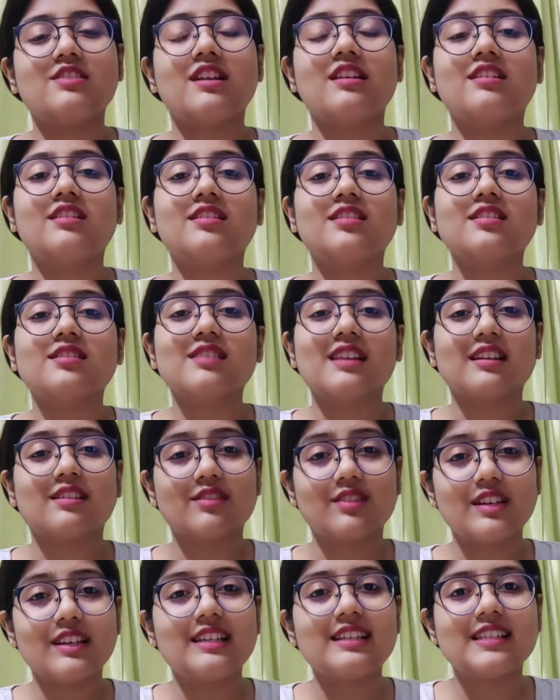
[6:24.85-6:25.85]
and it is like
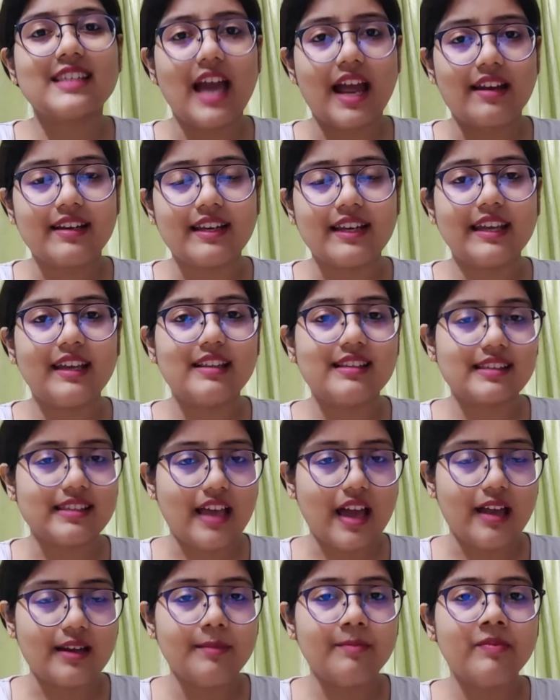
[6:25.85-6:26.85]
really saddening and
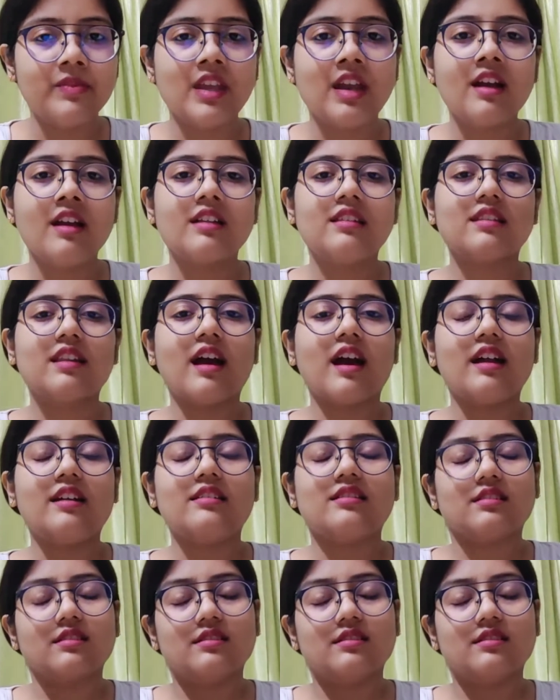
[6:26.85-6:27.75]
sad that